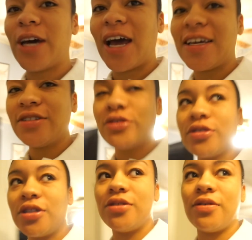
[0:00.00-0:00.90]
I
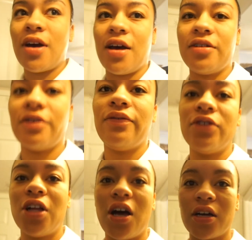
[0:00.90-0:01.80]
usually do not
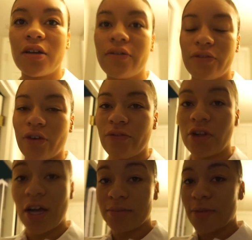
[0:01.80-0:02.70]
vlog for
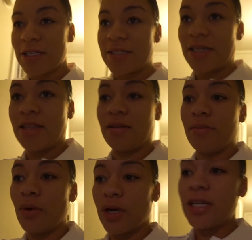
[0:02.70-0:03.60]
Vlogmas in the
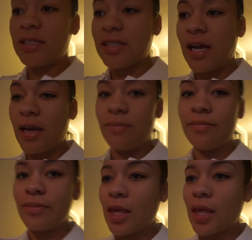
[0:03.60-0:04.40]
morning time.